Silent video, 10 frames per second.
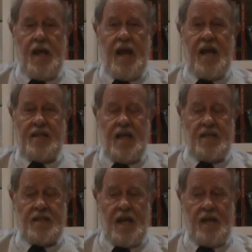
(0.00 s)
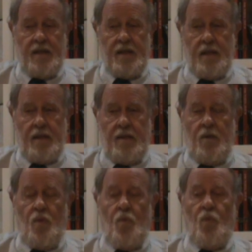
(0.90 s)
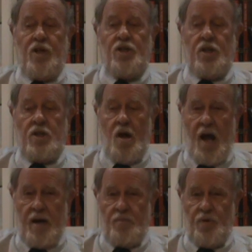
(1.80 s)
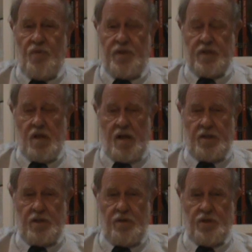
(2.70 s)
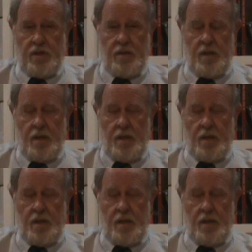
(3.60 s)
And they said, we should not approve this Constitution